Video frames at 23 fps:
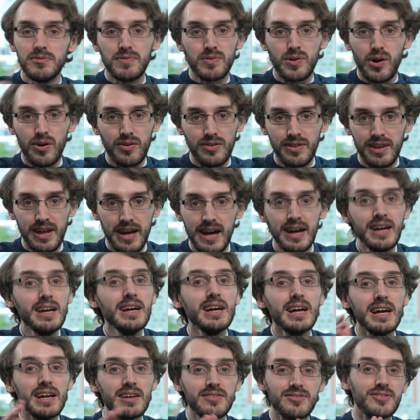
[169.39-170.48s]
you've gone there.
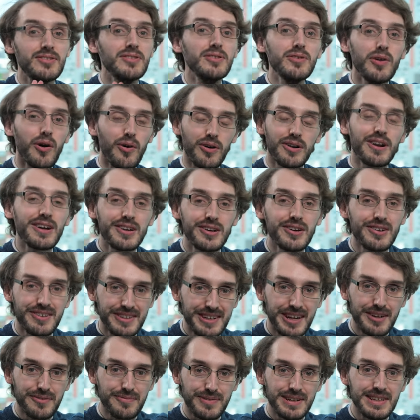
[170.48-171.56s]
It's not a good
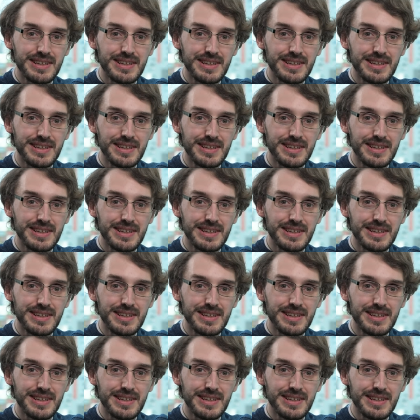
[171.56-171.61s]
enough